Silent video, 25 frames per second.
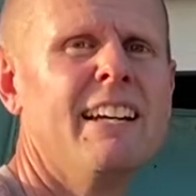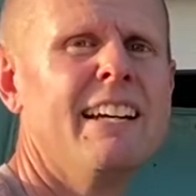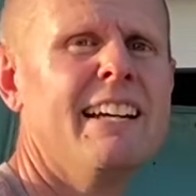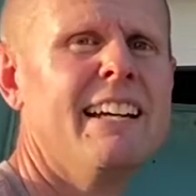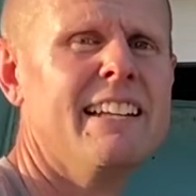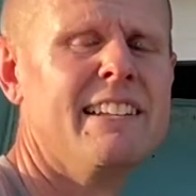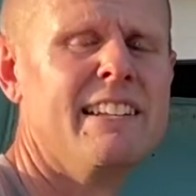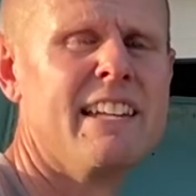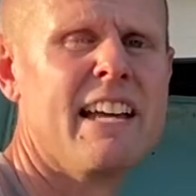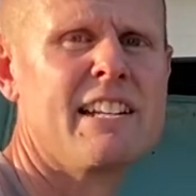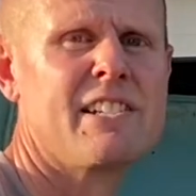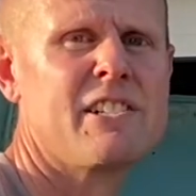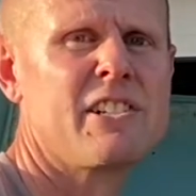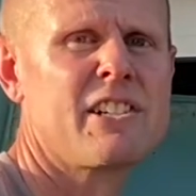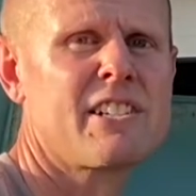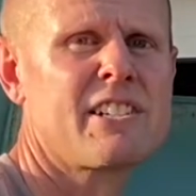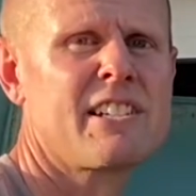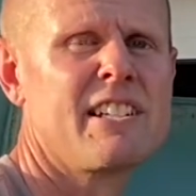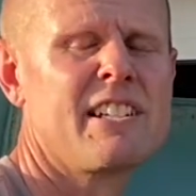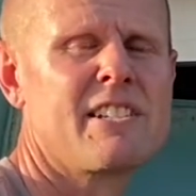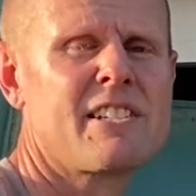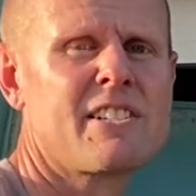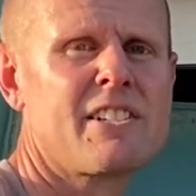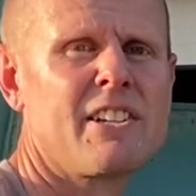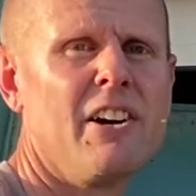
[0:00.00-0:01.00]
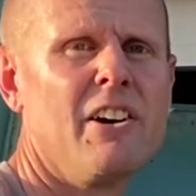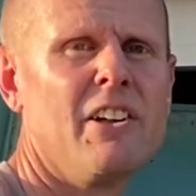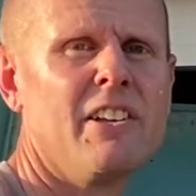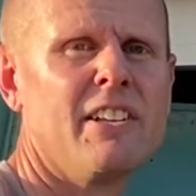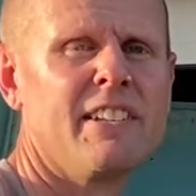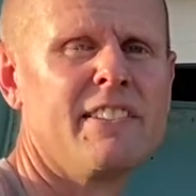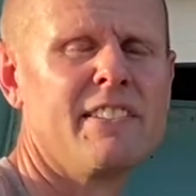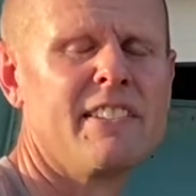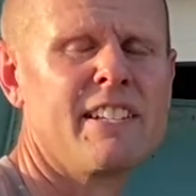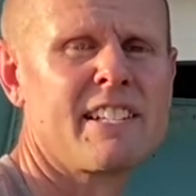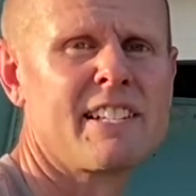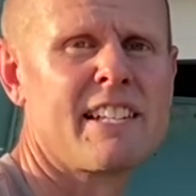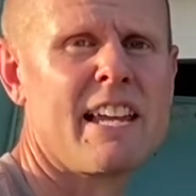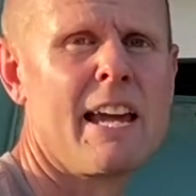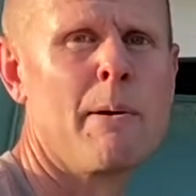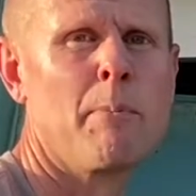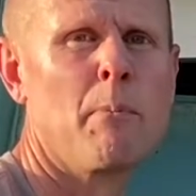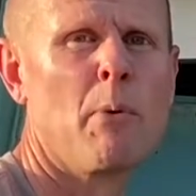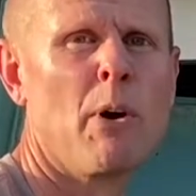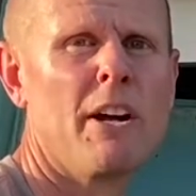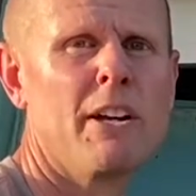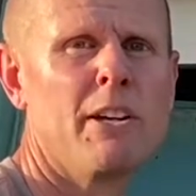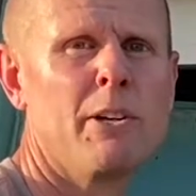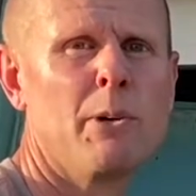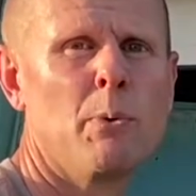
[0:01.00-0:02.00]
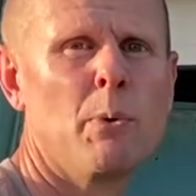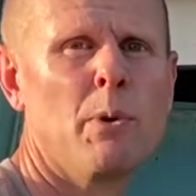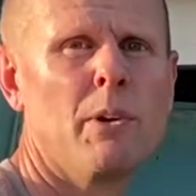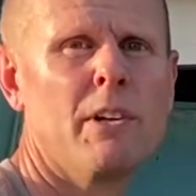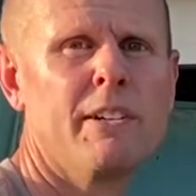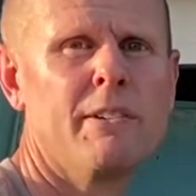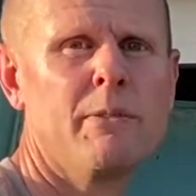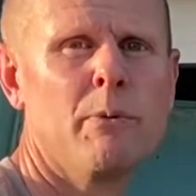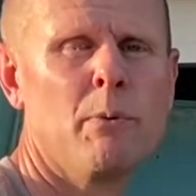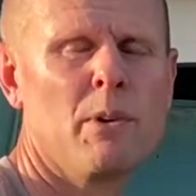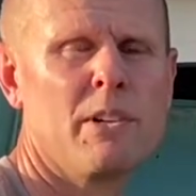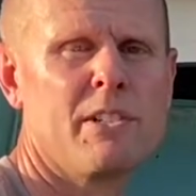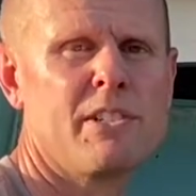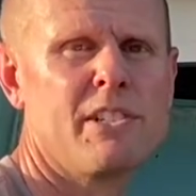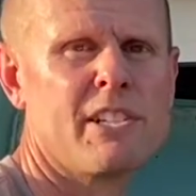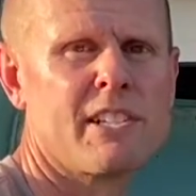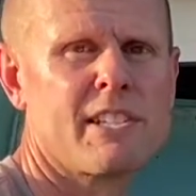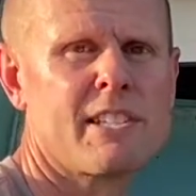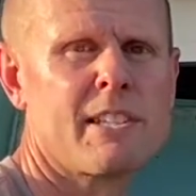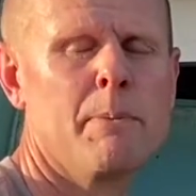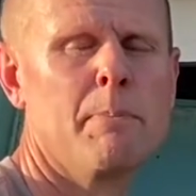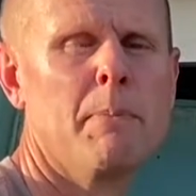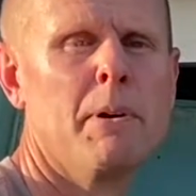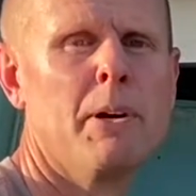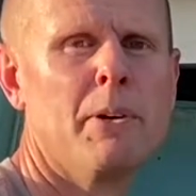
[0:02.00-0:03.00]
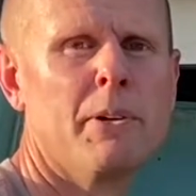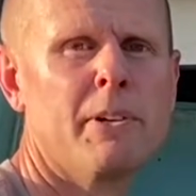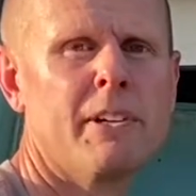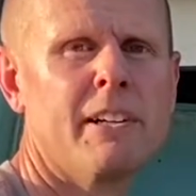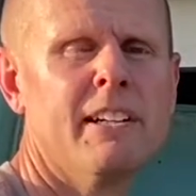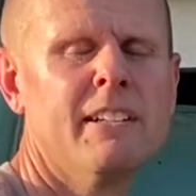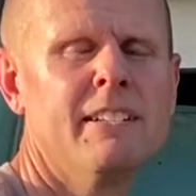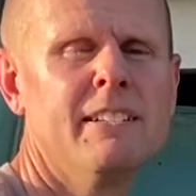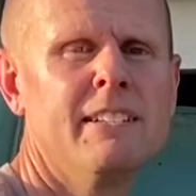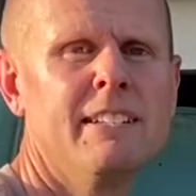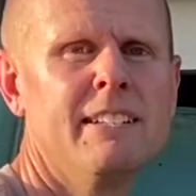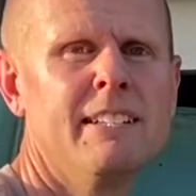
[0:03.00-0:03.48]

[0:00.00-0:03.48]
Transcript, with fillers: and then just install it the same way you would with just the motor.